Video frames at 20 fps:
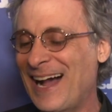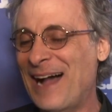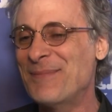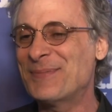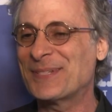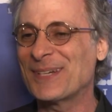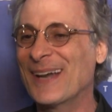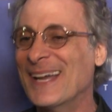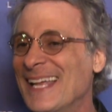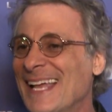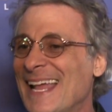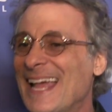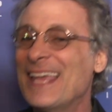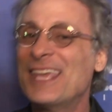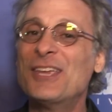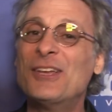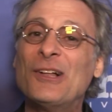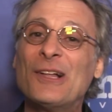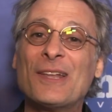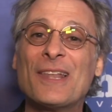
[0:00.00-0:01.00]
I'm sorry.
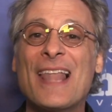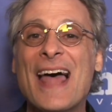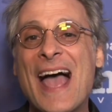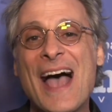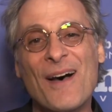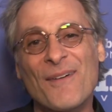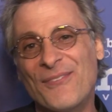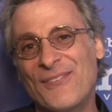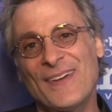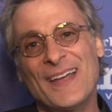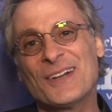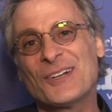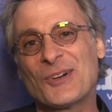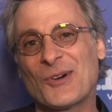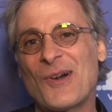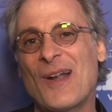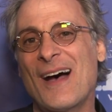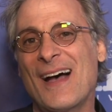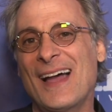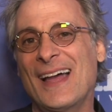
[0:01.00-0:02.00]
You'll laugh and
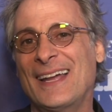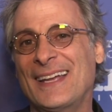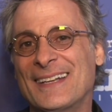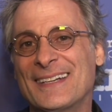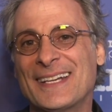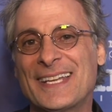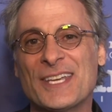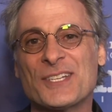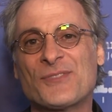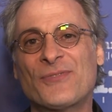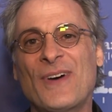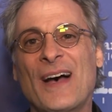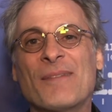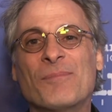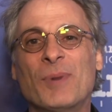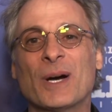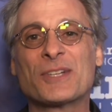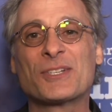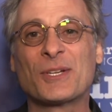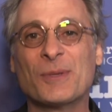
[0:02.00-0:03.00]
cry and kiss
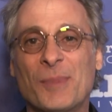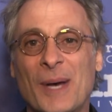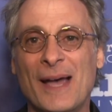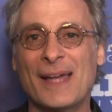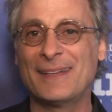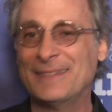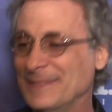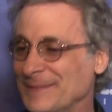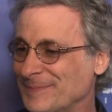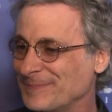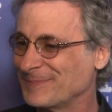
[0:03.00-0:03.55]
$5 goodbye.